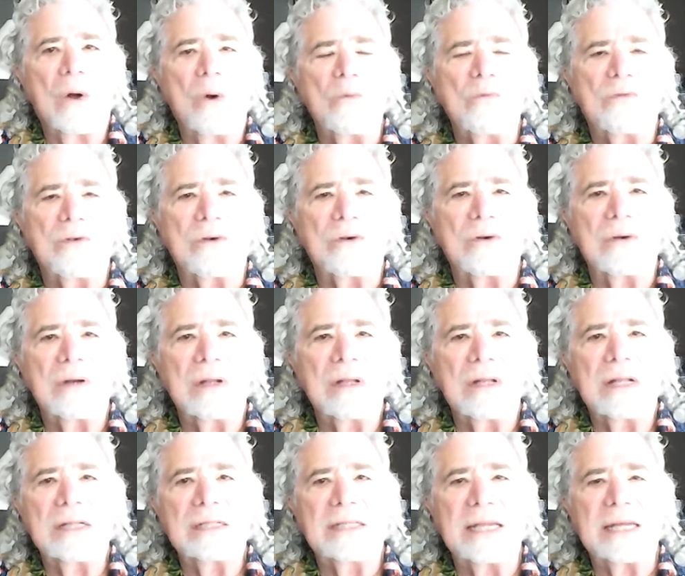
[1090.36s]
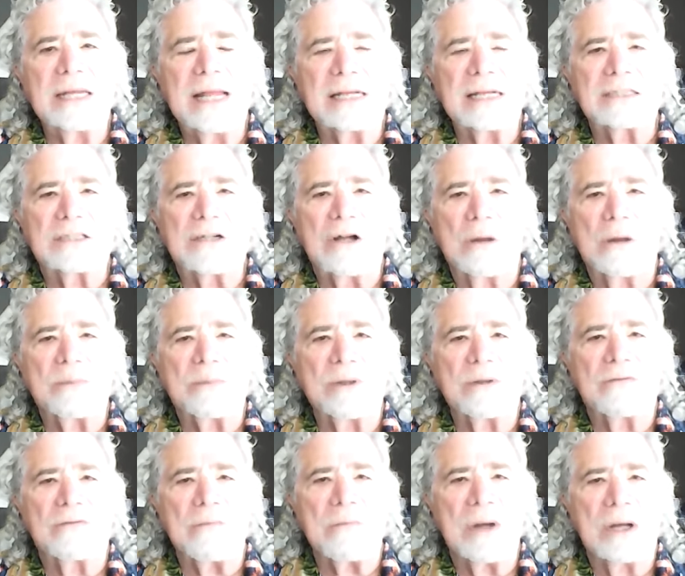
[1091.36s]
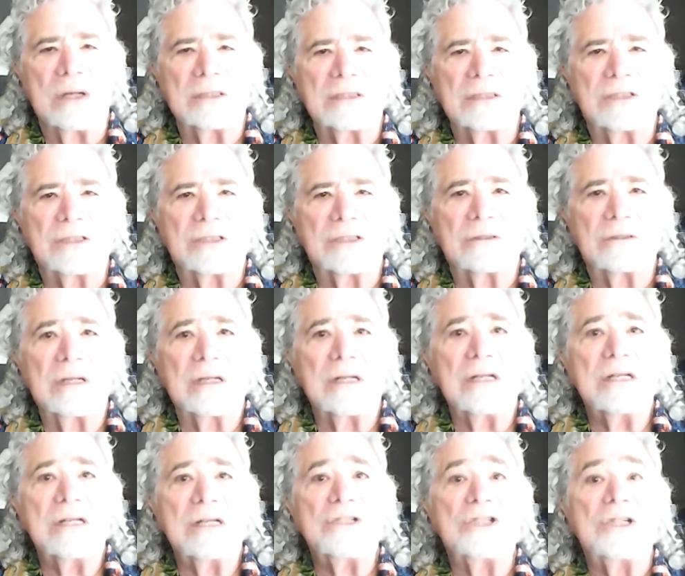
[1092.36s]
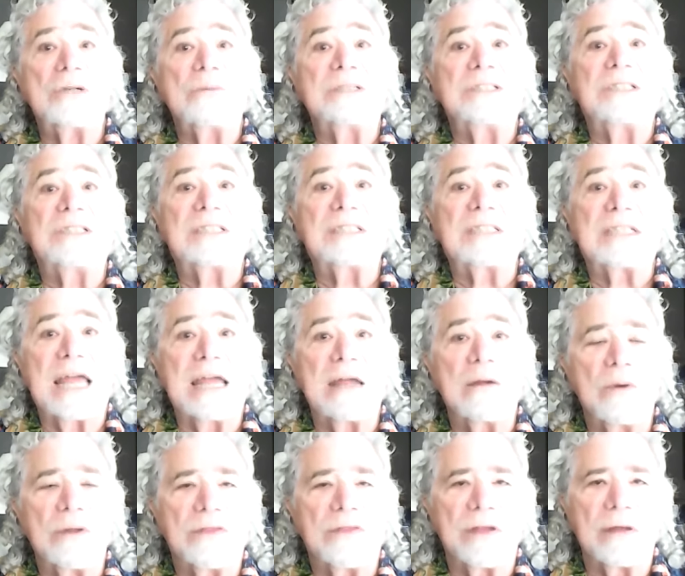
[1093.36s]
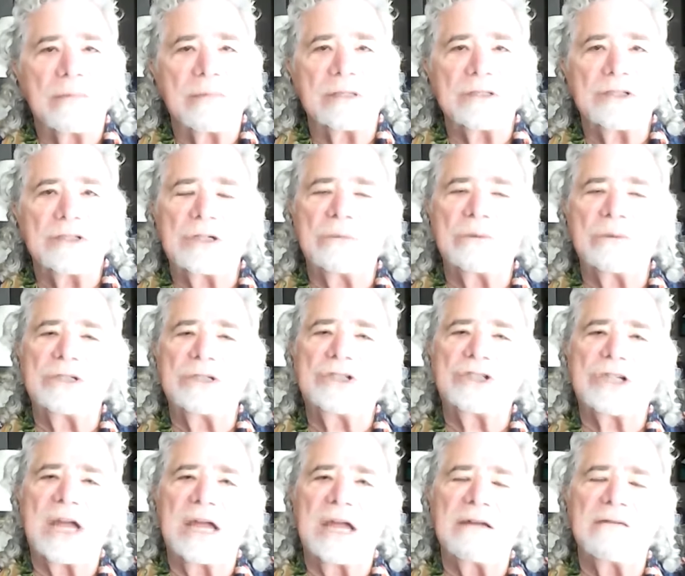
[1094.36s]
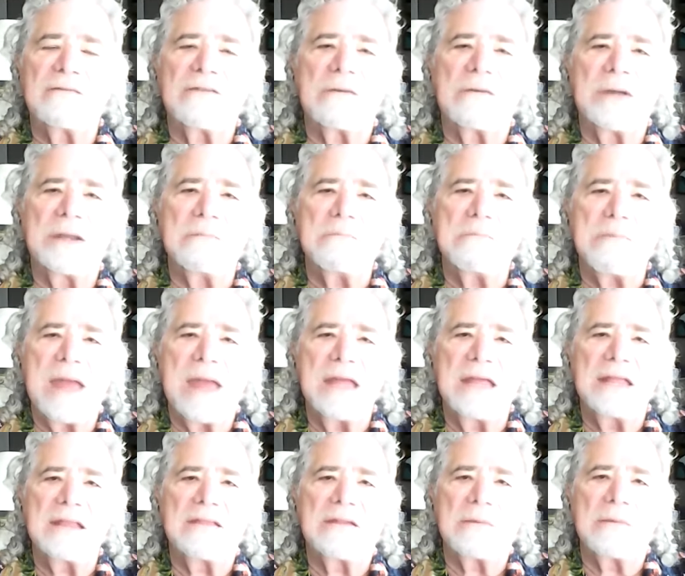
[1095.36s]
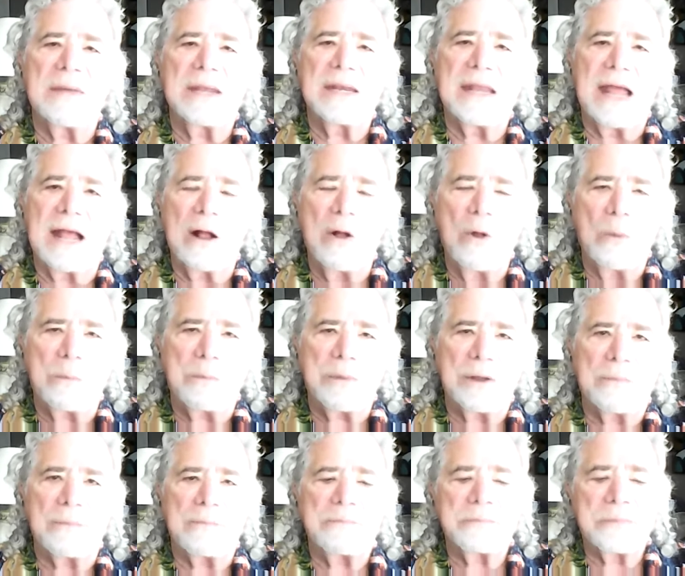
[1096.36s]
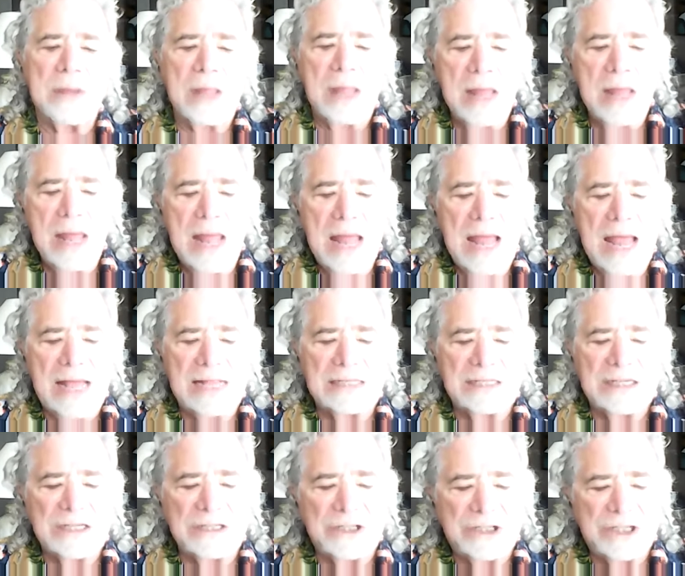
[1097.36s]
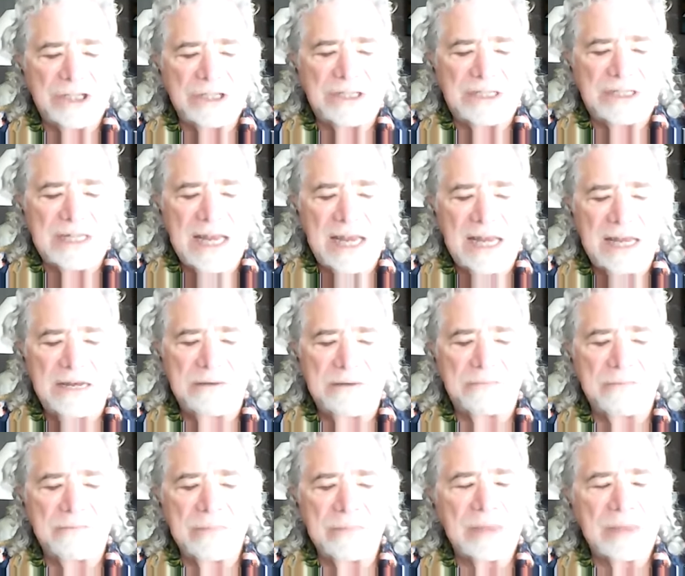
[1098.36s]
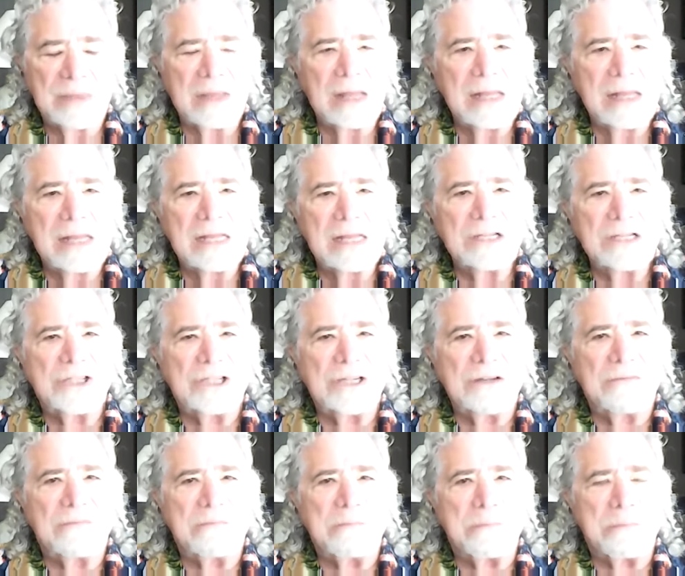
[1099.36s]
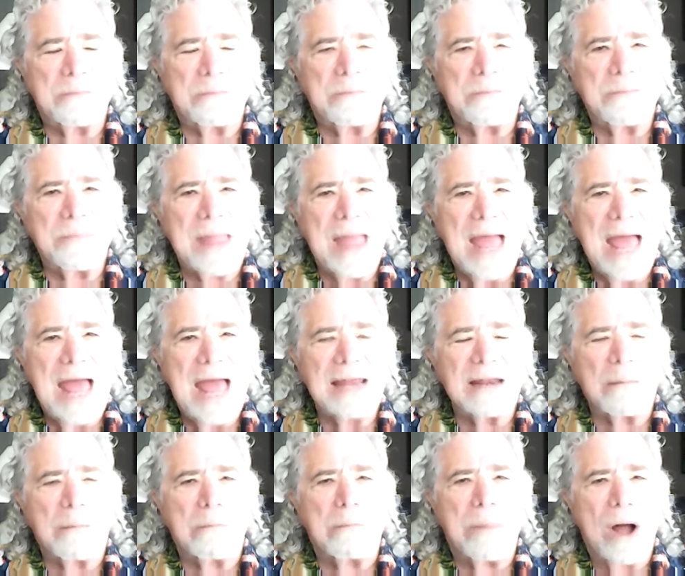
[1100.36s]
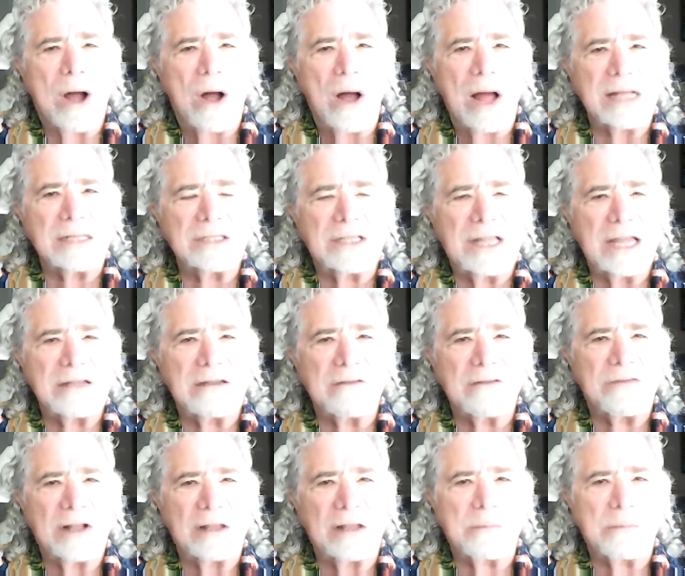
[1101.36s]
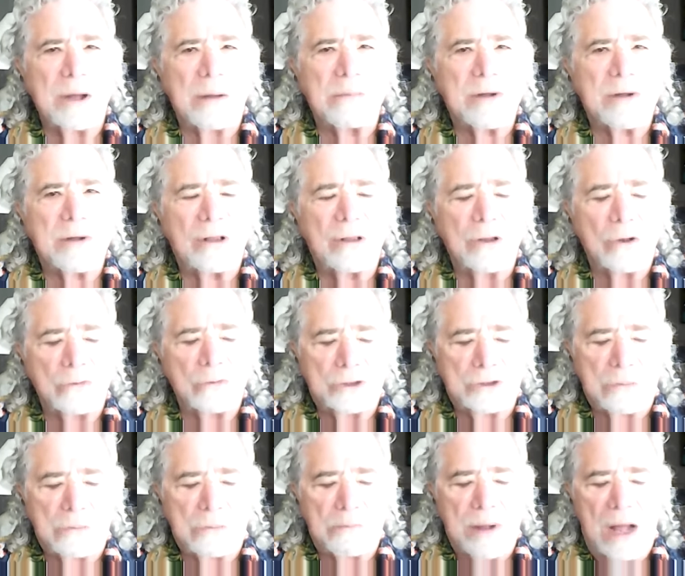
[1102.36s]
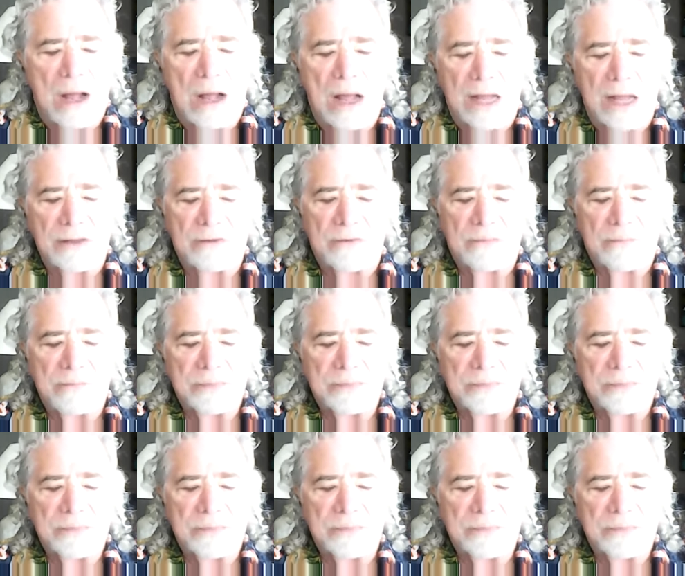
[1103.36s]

over the next couple of months, she would stay with him and she would shave him and bathe him and help him. And she said she had a bond, they develop a closer bond,